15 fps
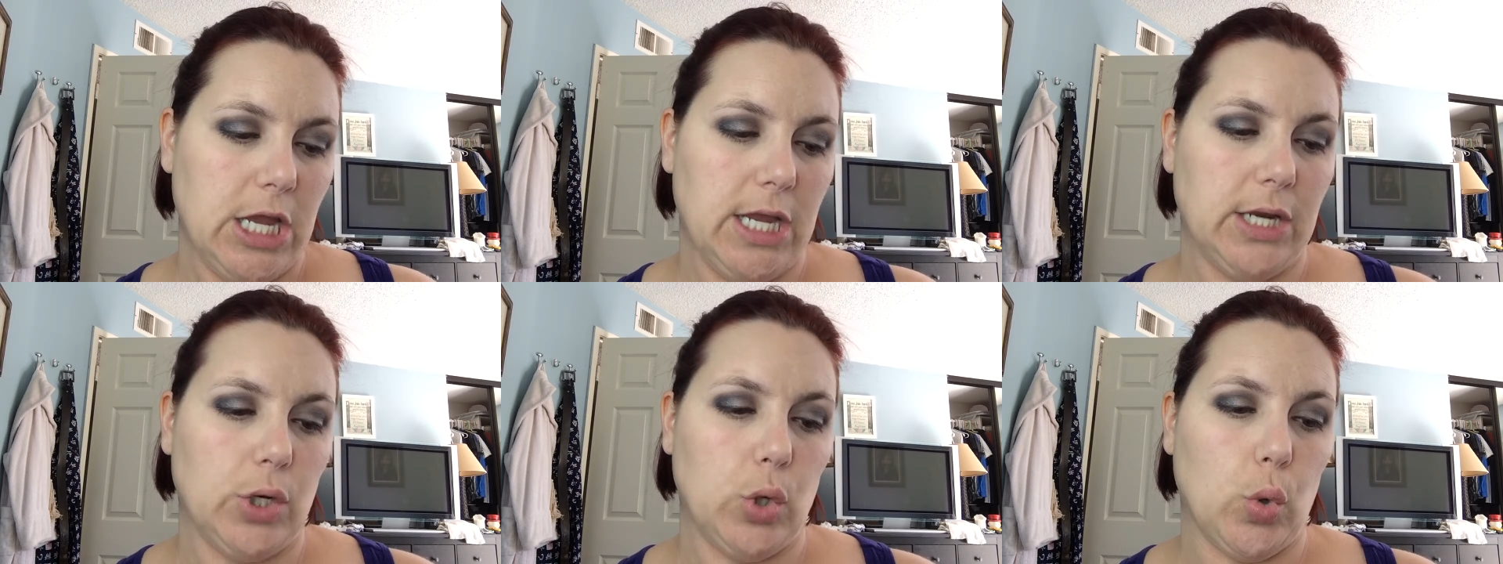
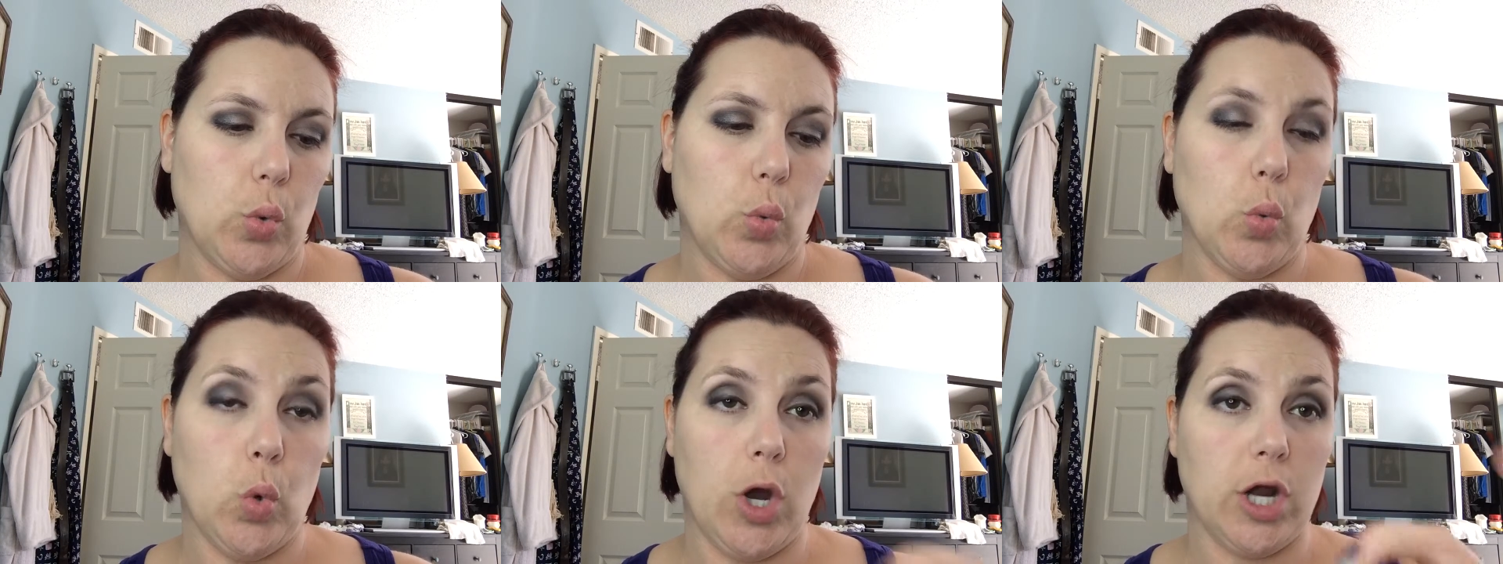in
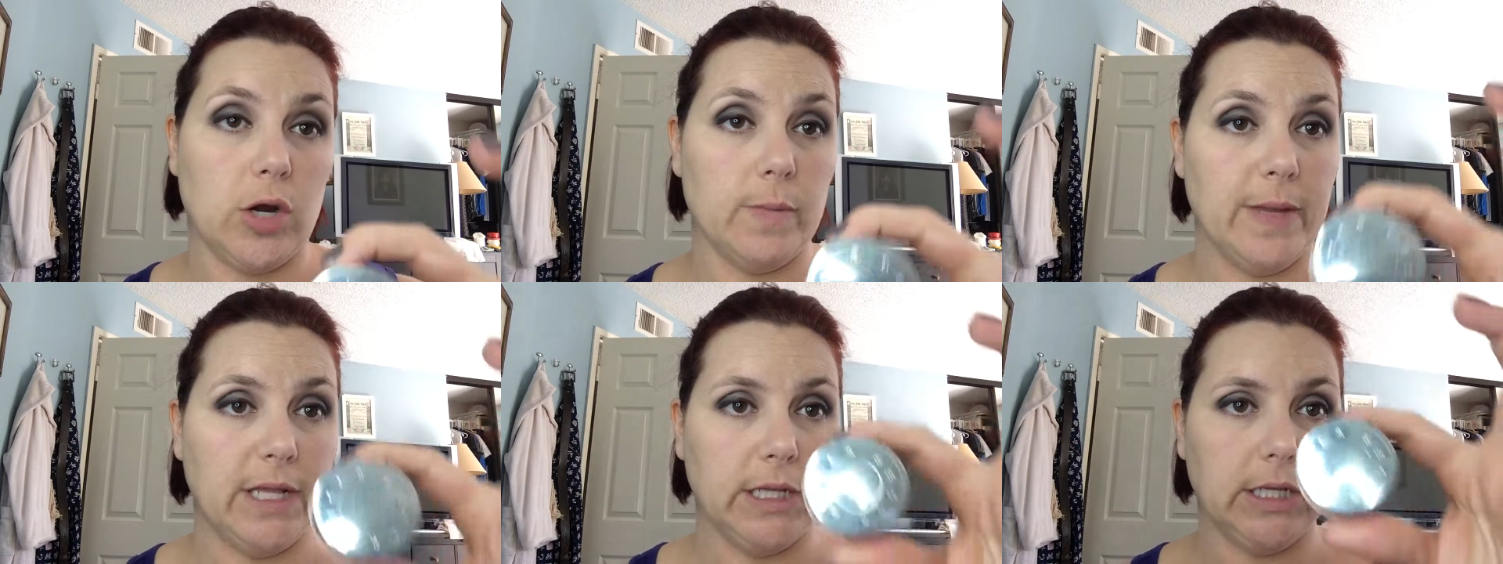
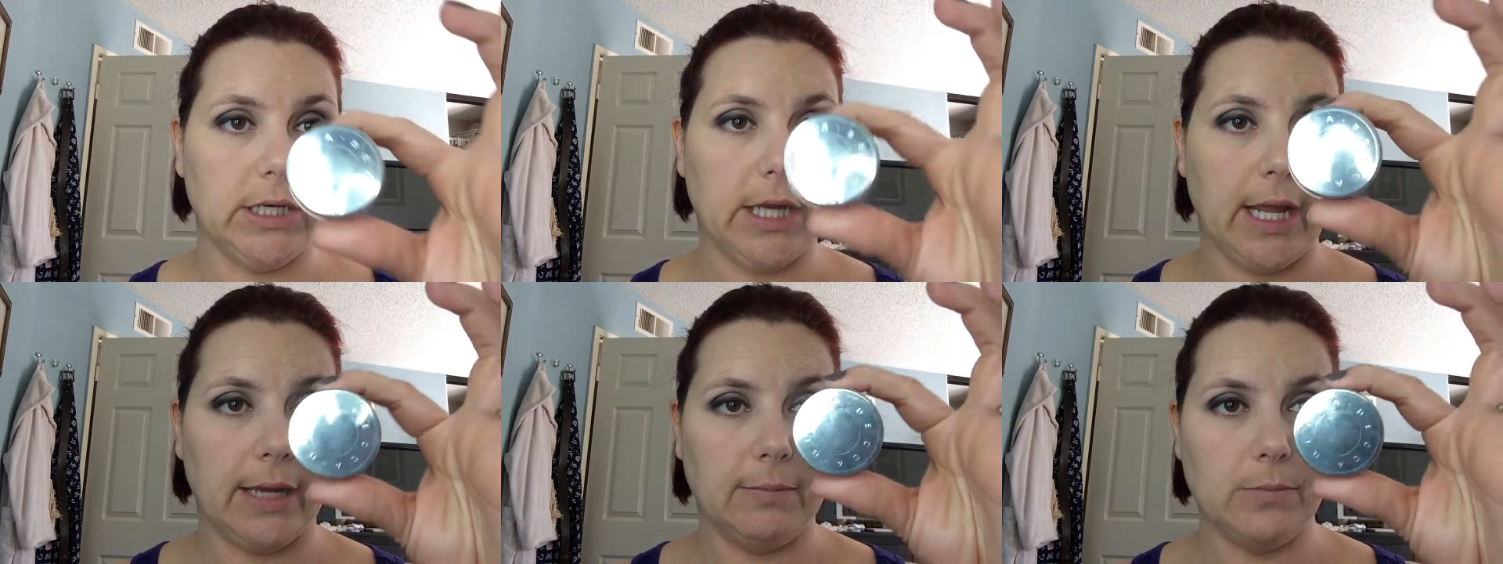
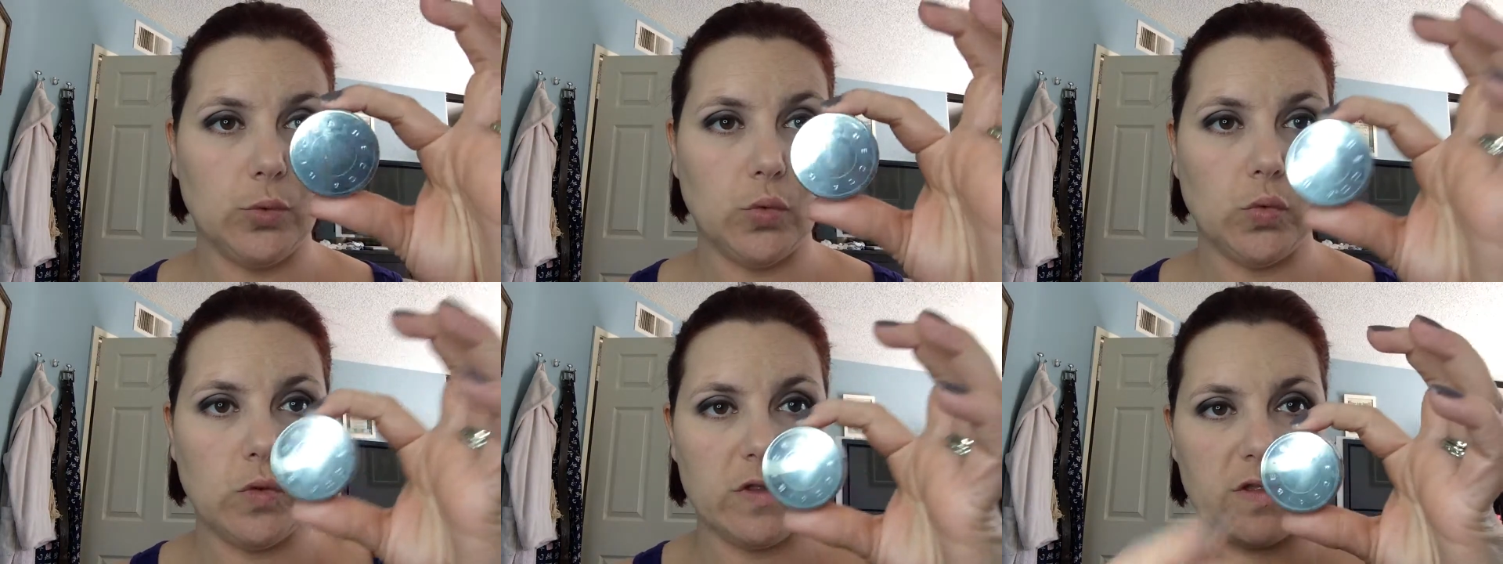Watermelon and
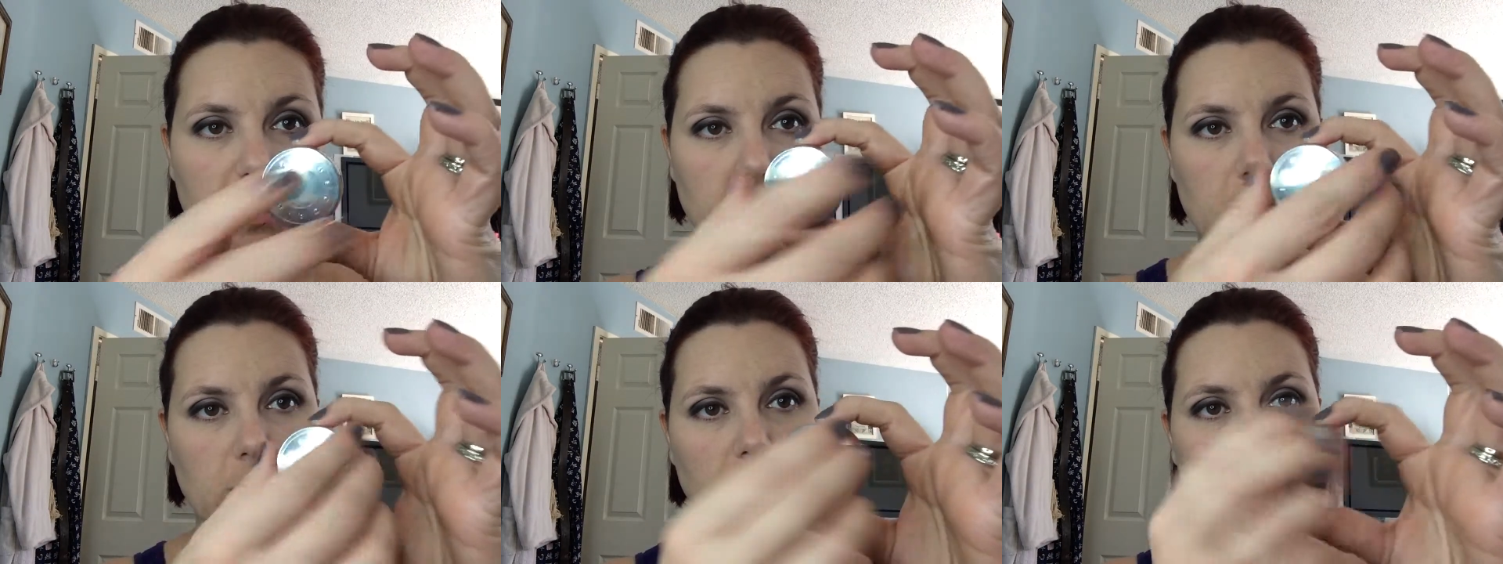
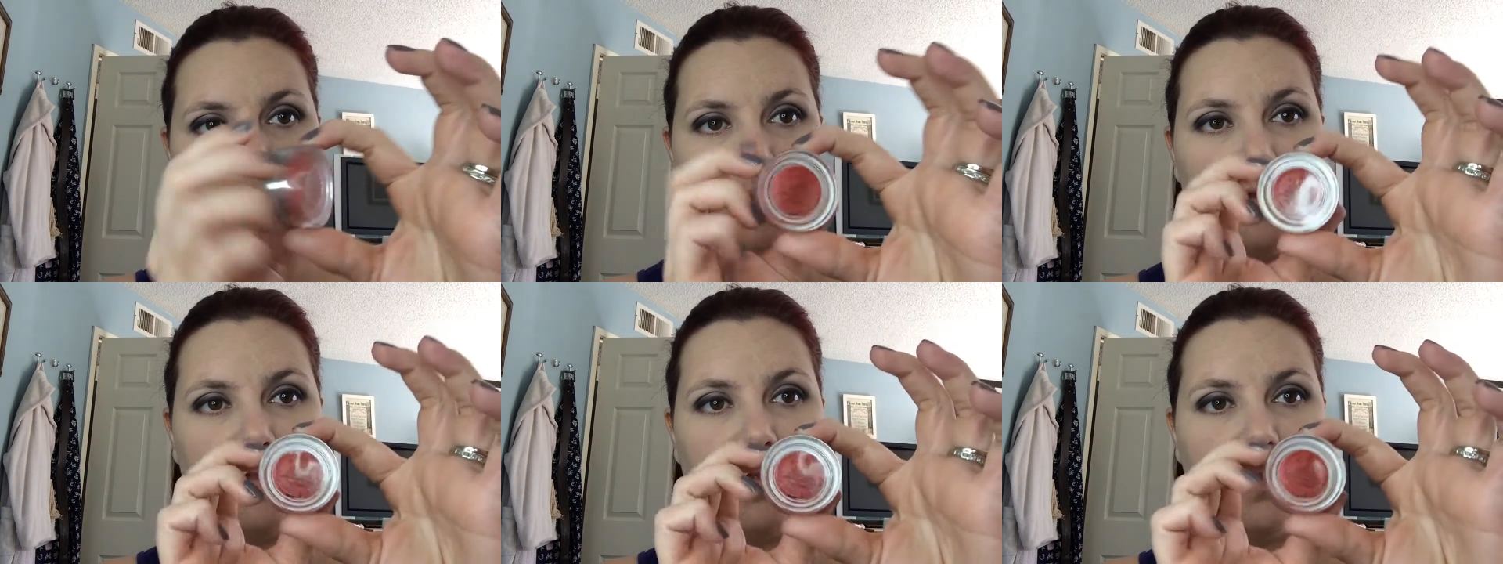Moonstone.
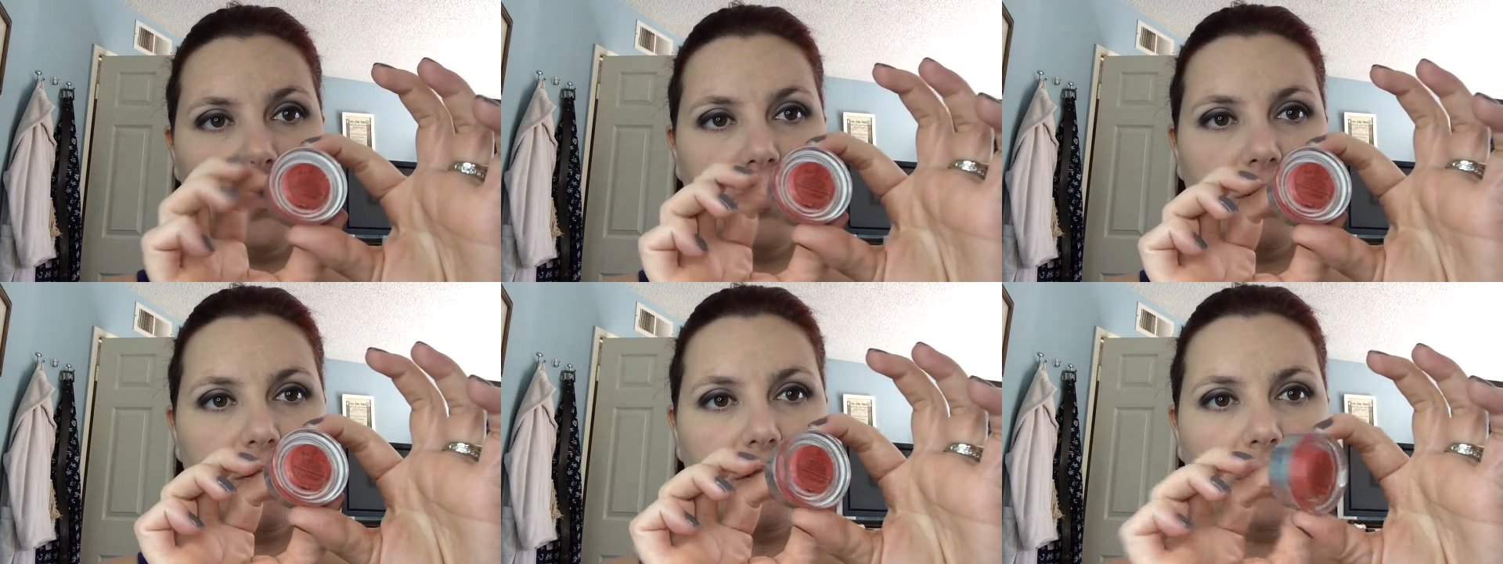So this
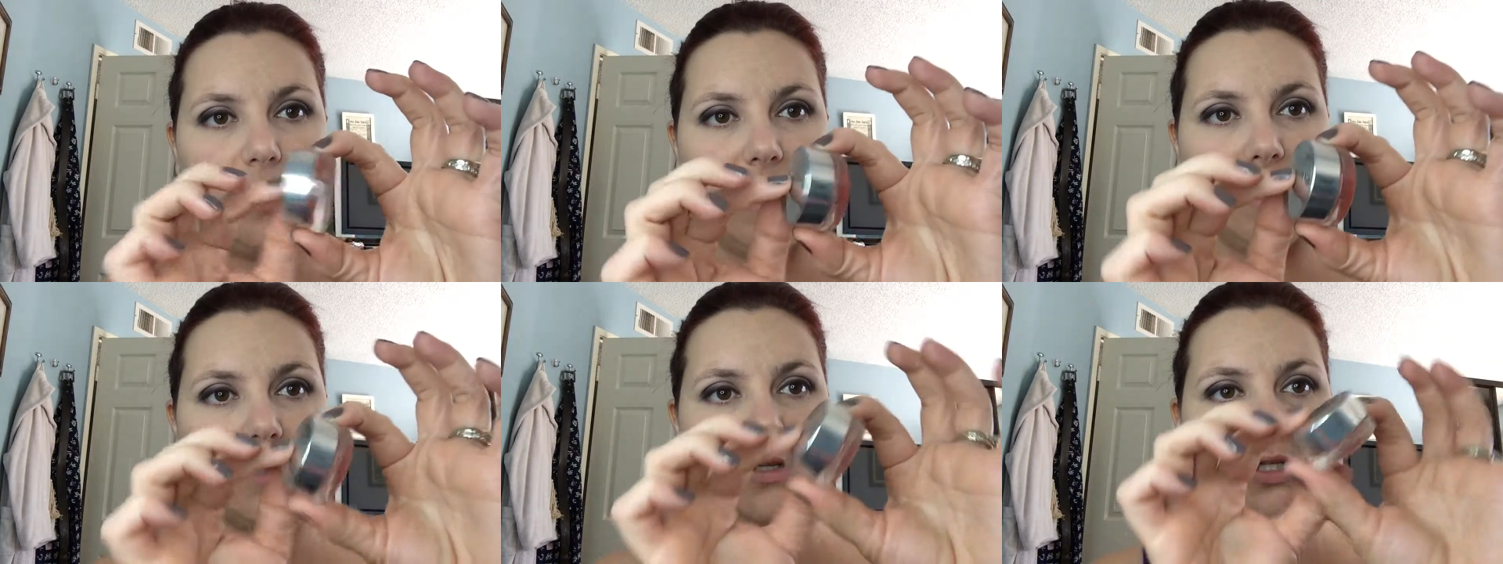is the
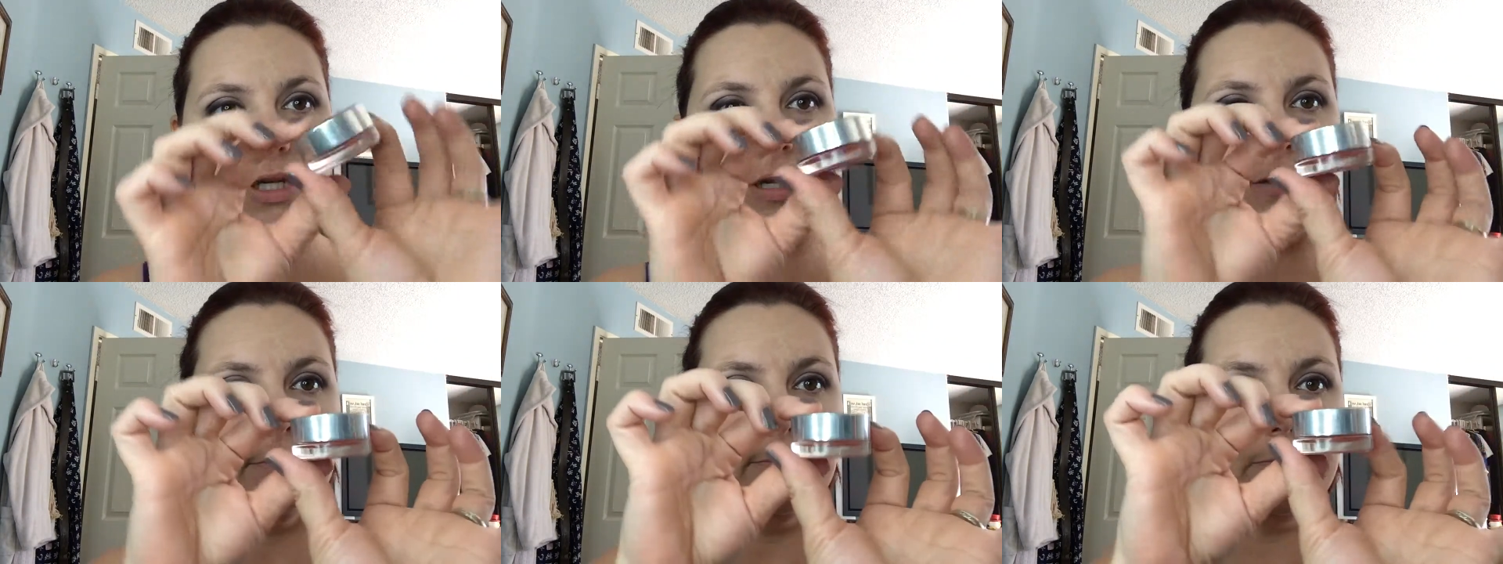
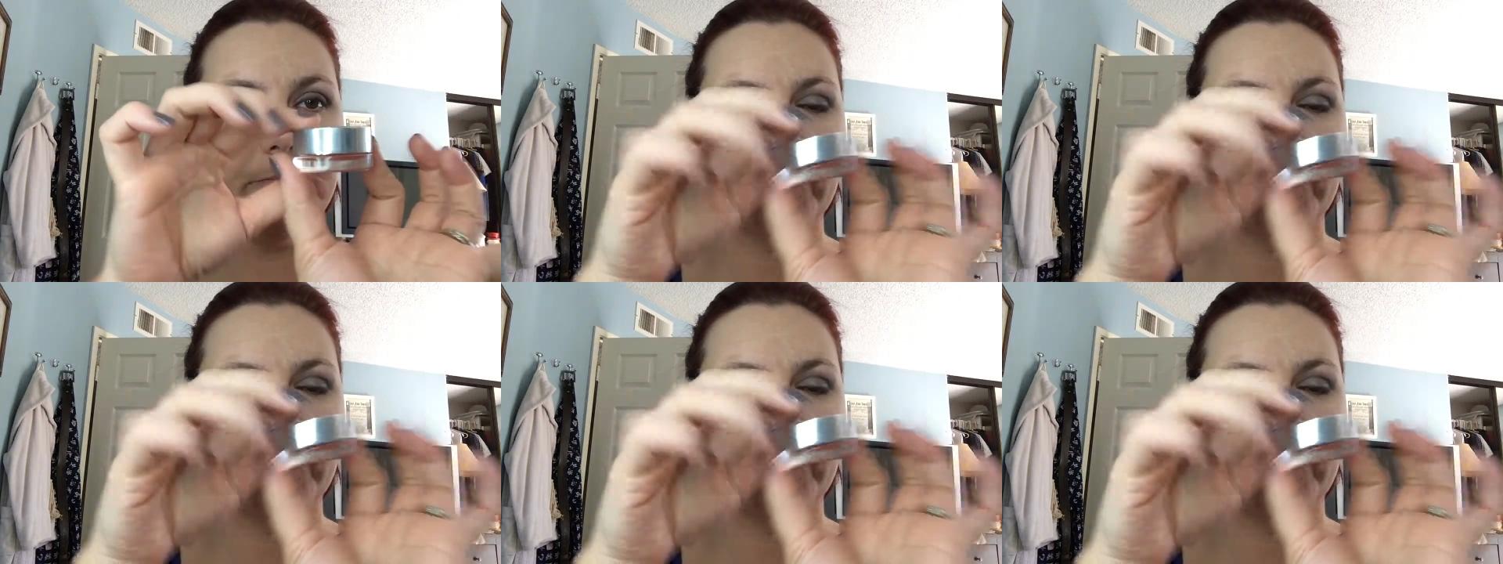packaging.